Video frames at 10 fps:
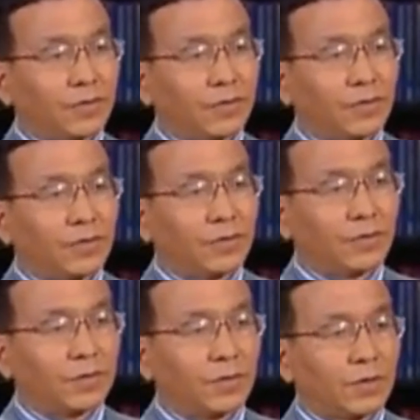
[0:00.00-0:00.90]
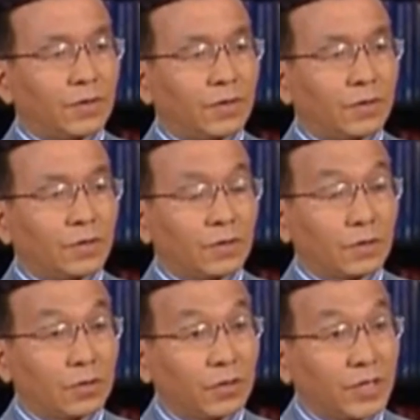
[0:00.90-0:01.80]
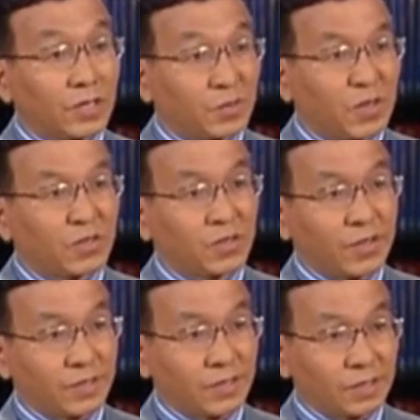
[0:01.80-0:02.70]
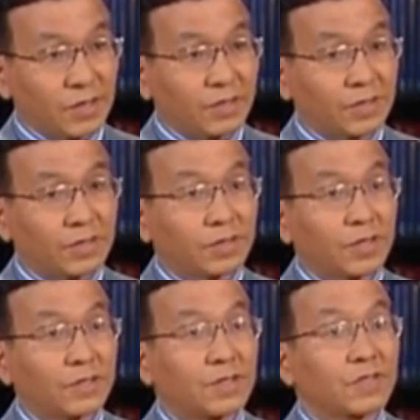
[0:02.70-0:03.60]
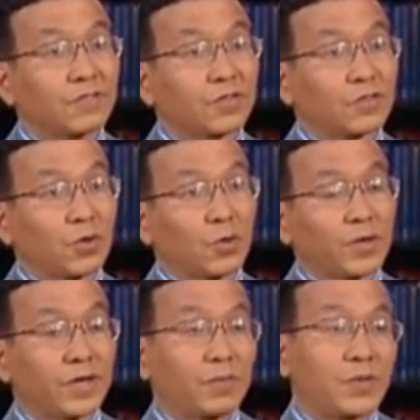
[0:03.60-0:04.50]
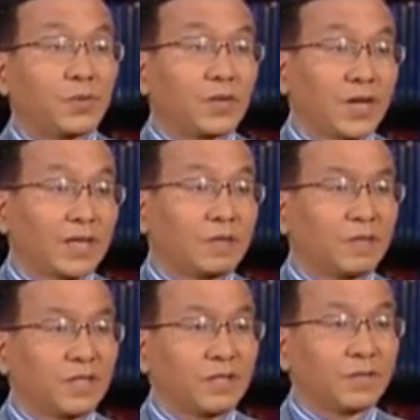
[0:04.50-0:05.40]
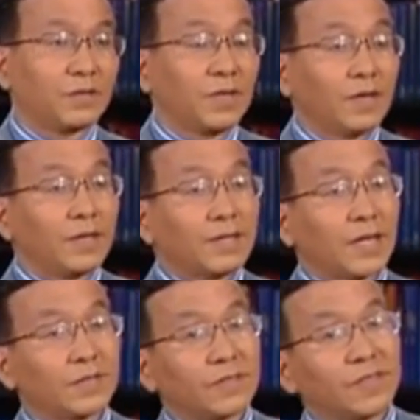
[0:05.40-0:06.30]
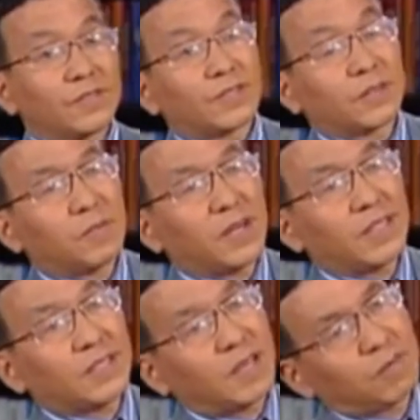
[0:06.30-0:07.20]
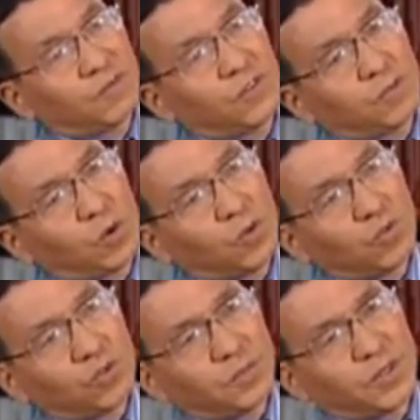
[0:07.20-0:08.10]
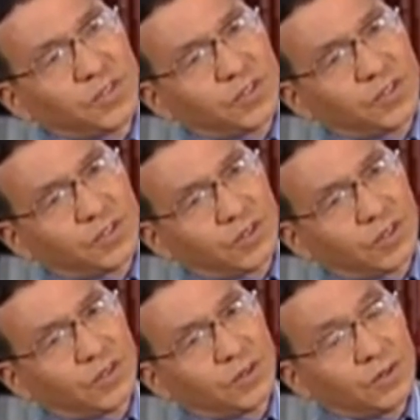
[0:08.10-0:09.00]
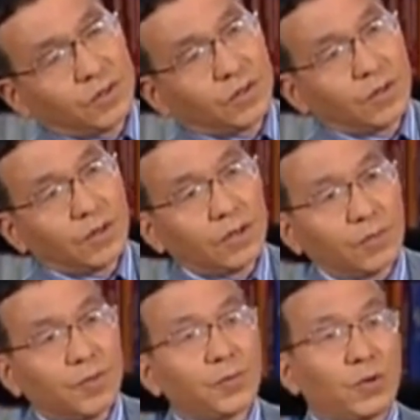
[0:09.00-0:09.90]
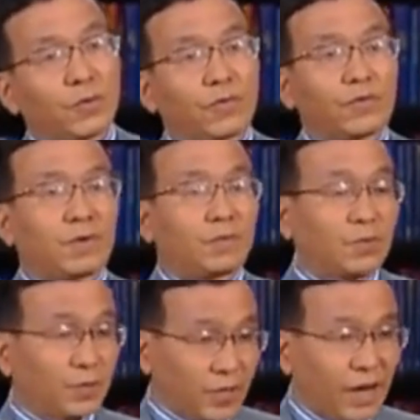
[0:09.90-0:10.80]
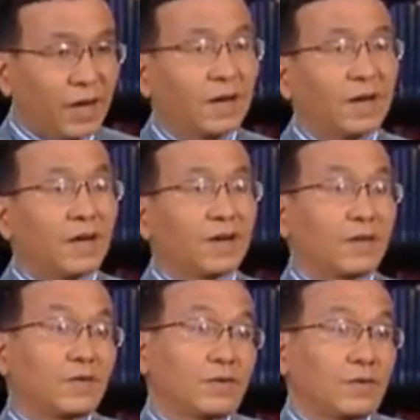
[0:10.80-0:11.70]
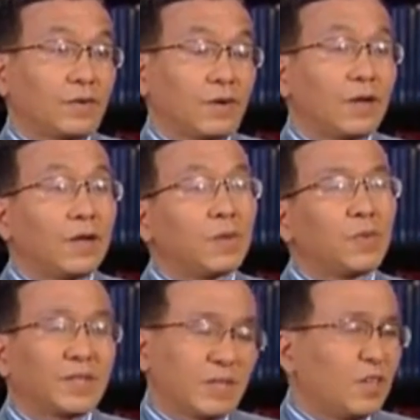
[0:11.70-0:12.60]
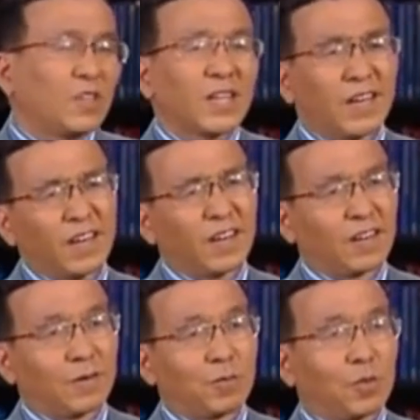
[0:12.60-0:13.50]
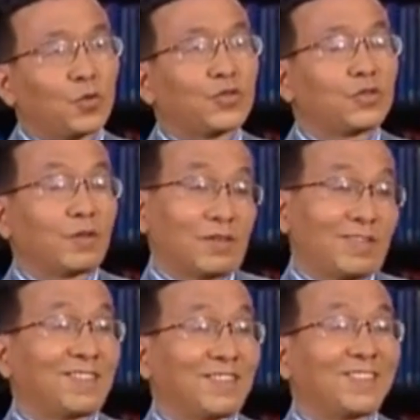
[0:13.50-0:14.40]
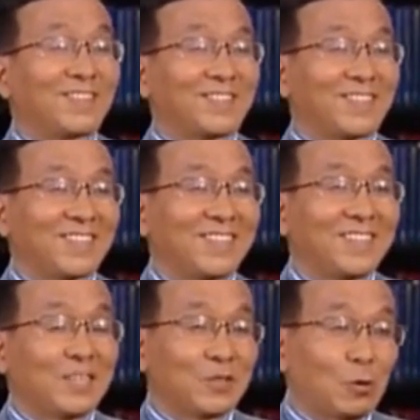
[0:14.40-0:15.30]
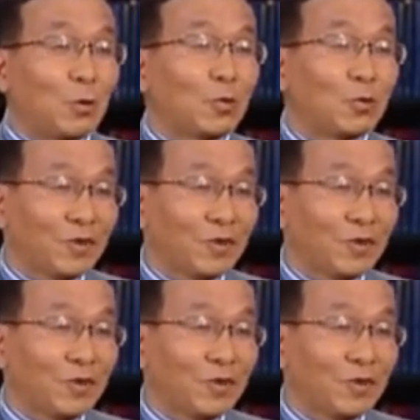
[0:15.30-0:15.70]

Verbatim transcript: and the legal system, the Canadian constitutions. However, due to his naivety, immaturity, and ignorance, his overseas success resulted in harm to himself and his beloved investors.